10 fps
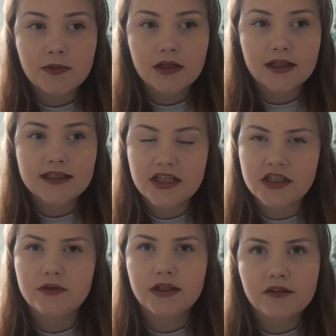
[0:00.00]
but, like,
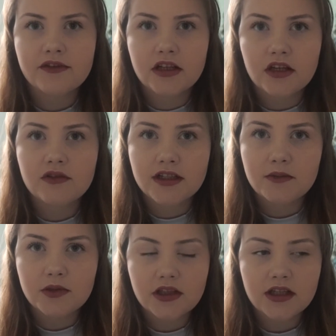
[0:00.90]
genuinely, I think I really
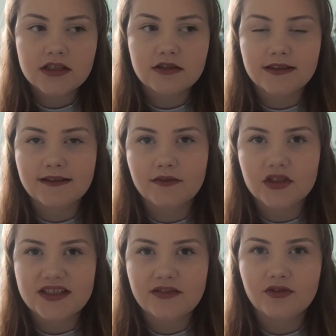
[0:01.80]
would like to see the
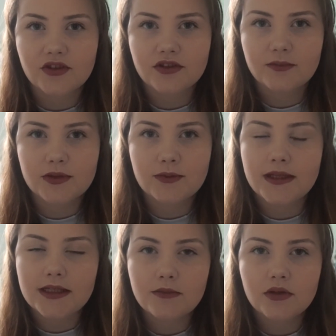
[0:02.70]
difference
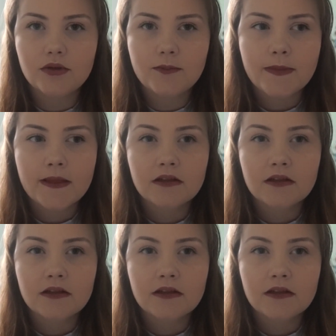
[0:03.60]
between them all.